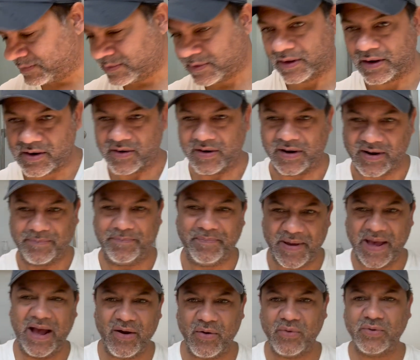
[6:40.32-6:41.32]
All right,
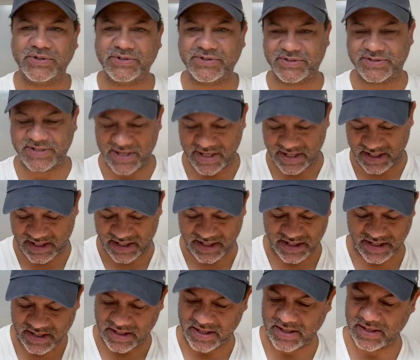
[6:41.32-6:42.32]
Power Stick
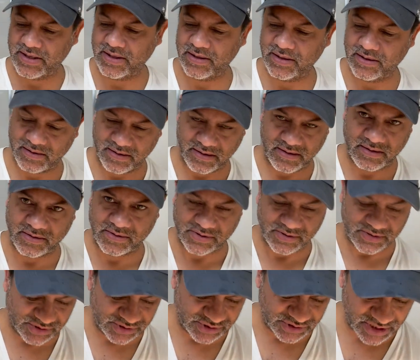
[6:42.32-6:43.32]

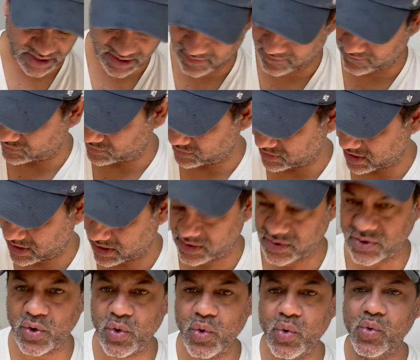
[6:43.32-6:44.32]
Shave
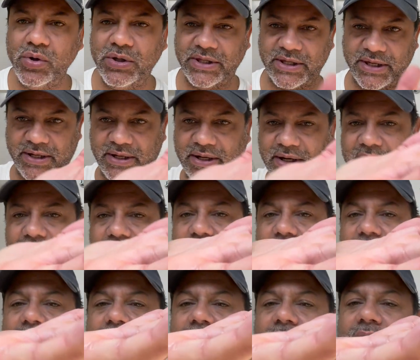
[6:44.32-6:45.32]
Gel Cooling
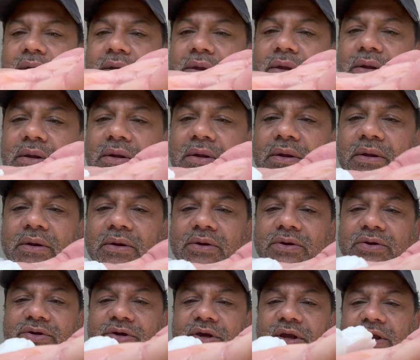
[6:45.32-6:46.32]

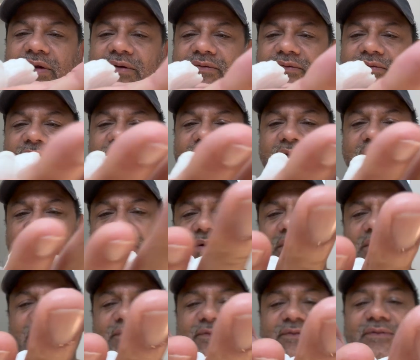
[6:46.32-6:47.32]
Shaved
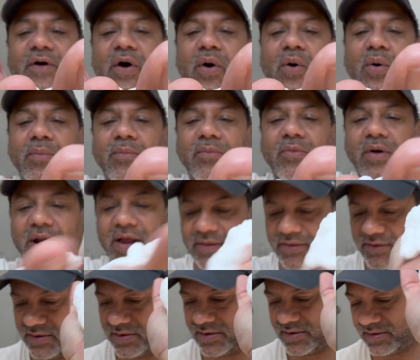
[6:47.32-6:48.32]
Foam,
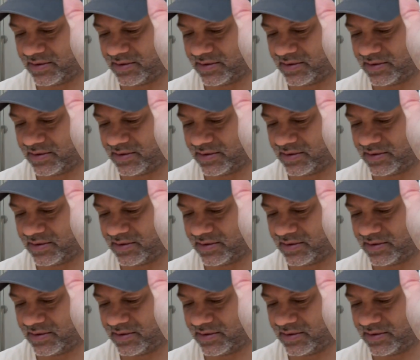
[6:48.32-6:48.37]
rather.